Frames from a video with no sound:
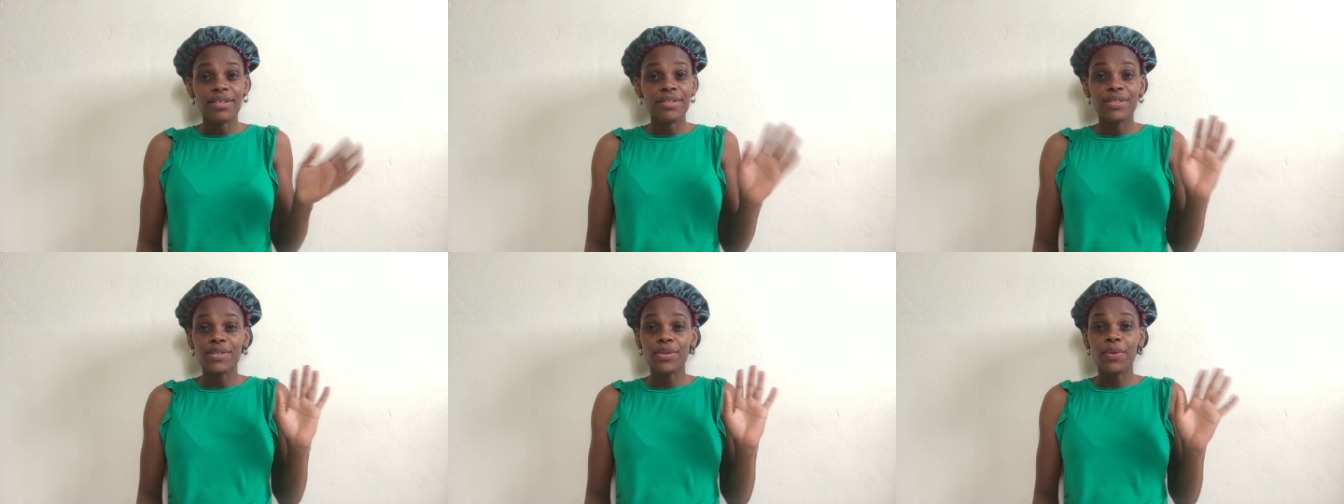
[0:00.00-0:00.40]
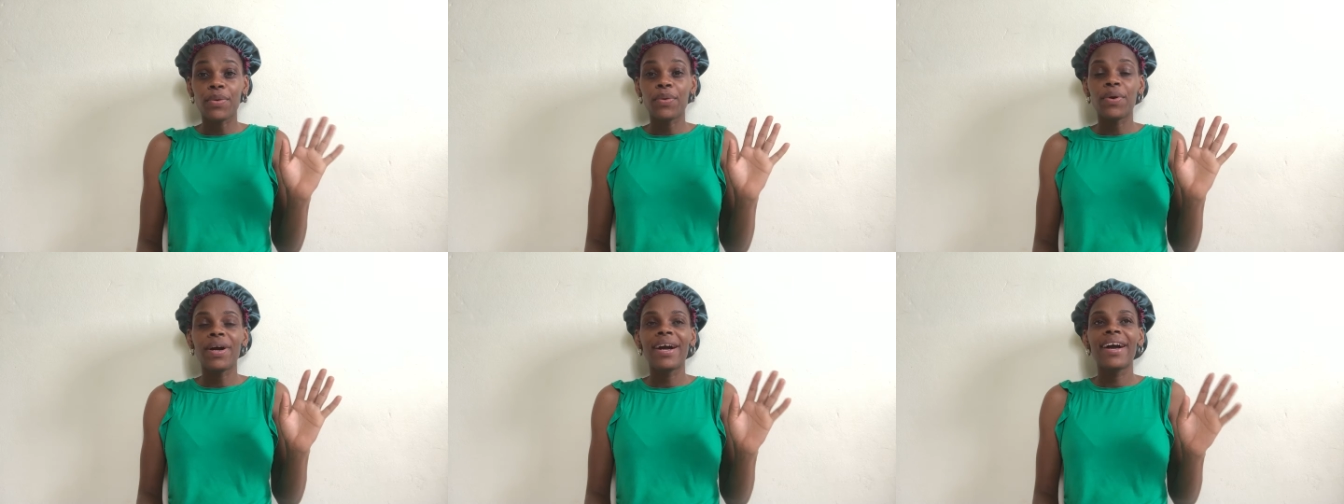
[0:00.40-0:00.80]

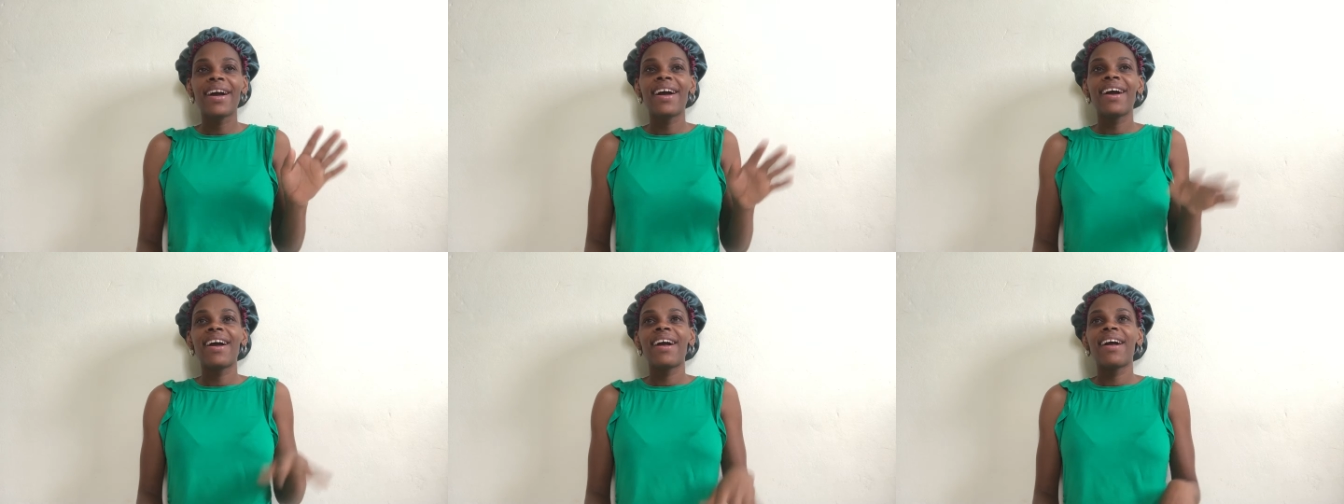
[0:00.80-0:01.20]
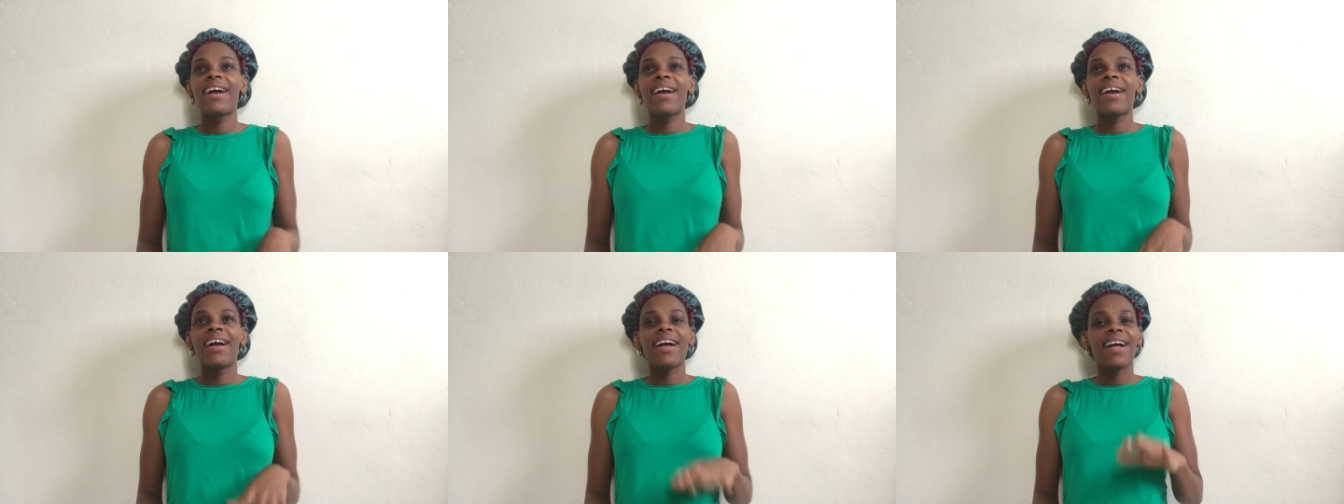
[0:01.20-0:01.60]
So
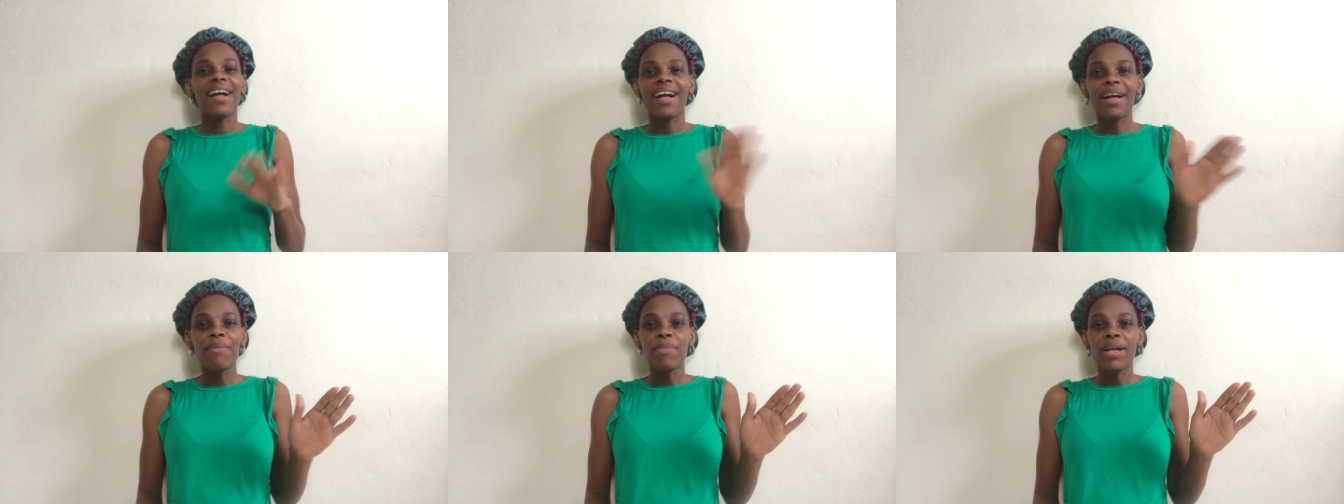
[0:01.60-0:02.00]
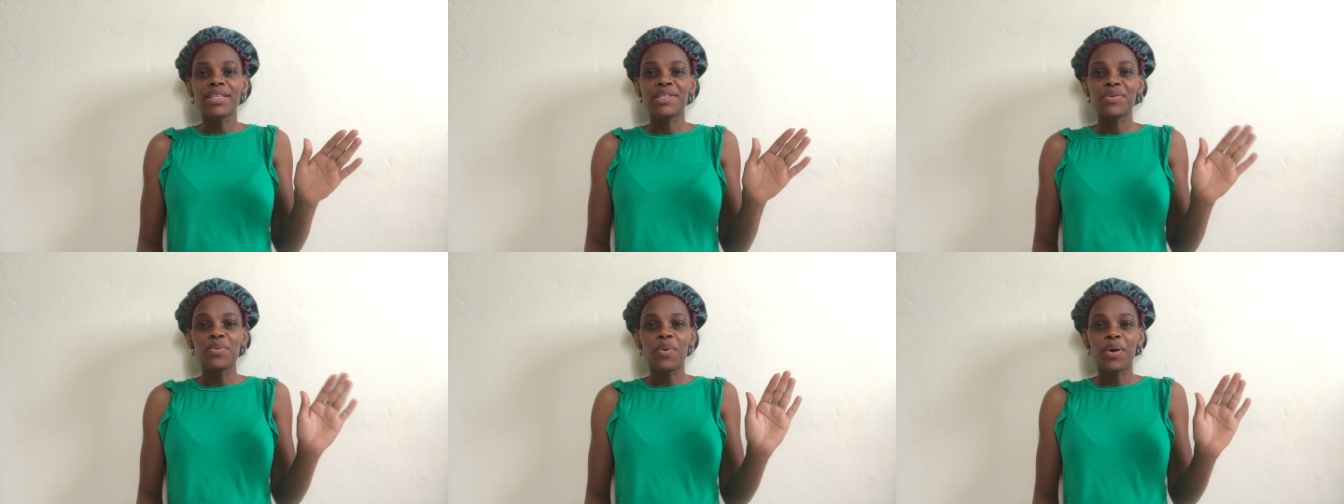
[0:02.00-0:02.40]
I'm
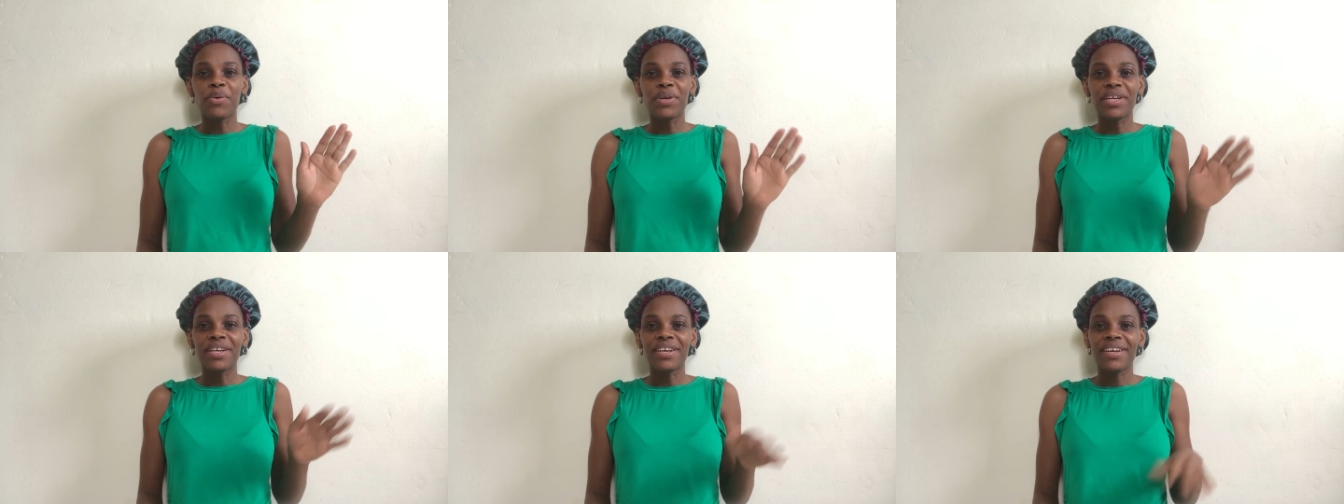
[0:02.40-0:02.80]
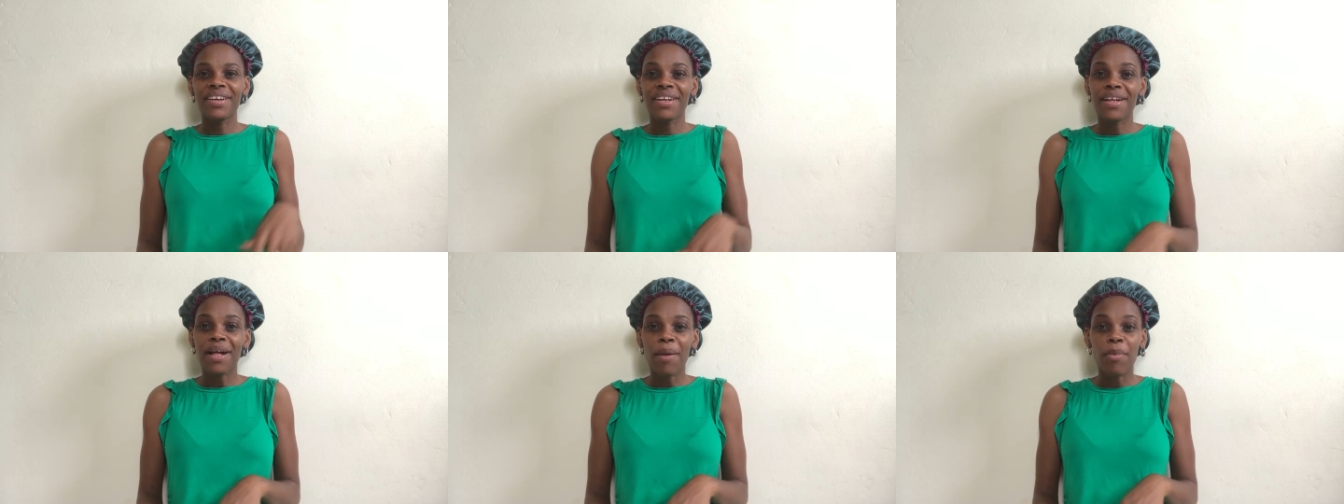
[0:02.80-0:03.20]
not too worried
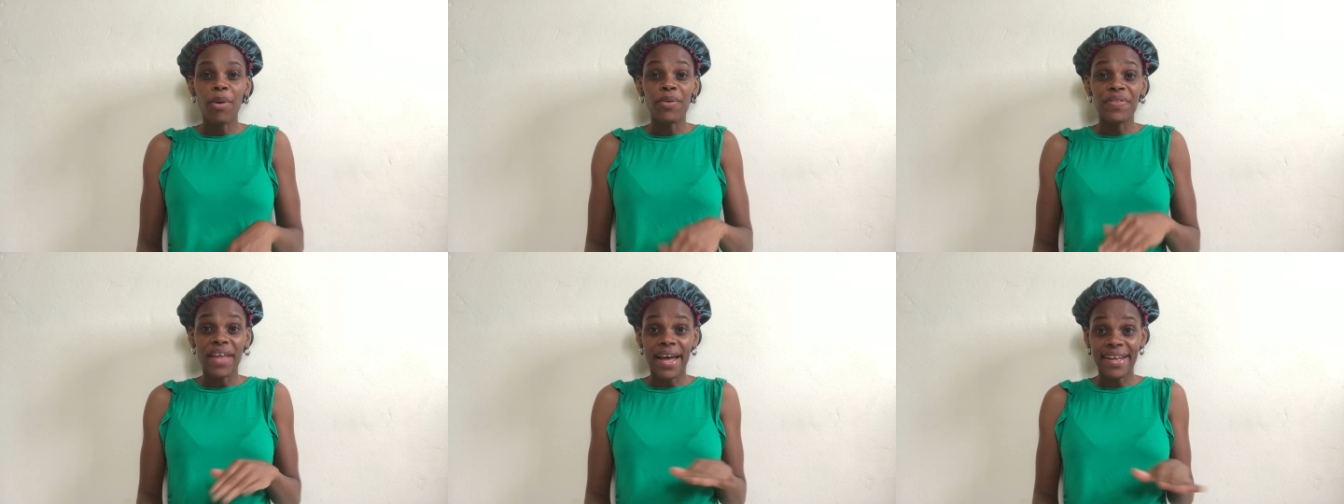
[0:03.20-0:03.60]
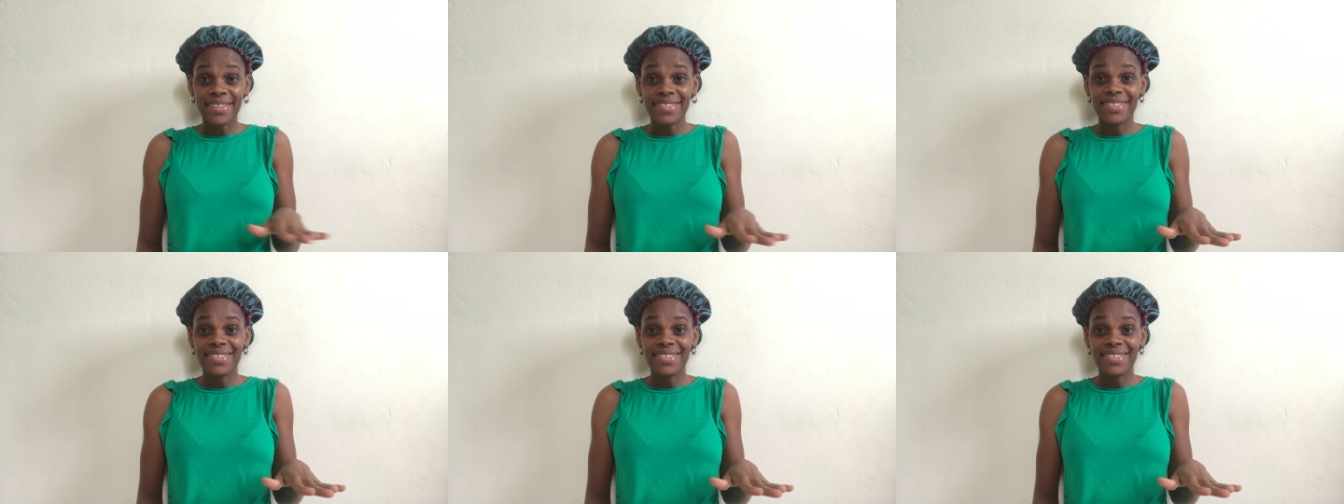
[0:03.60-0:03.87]
about that.